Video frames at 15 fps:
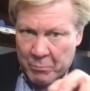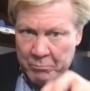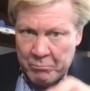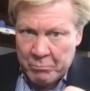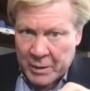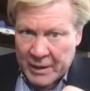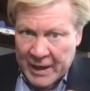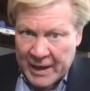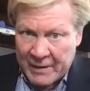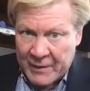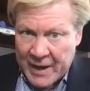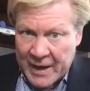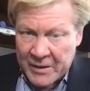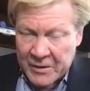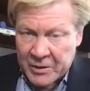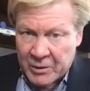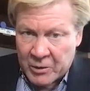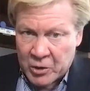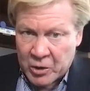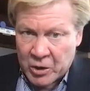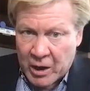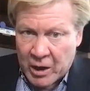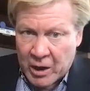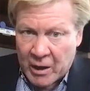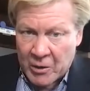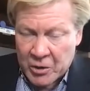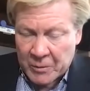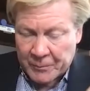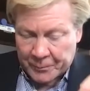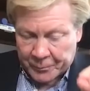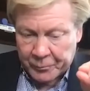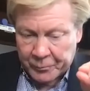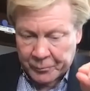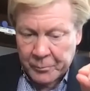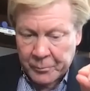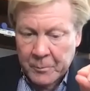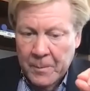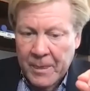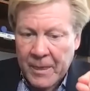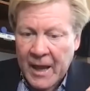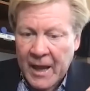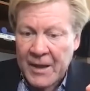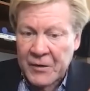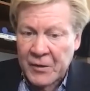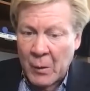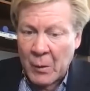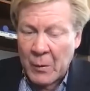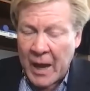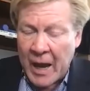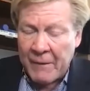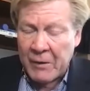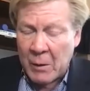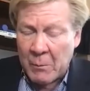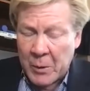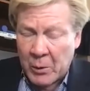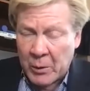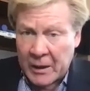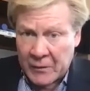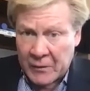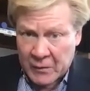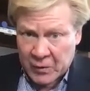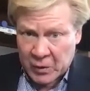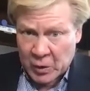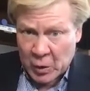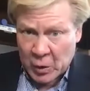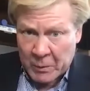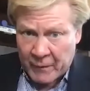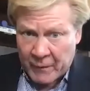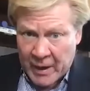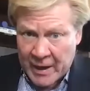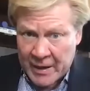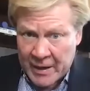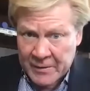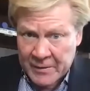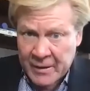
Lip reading: but that is their charge. And so they have the ability to supervise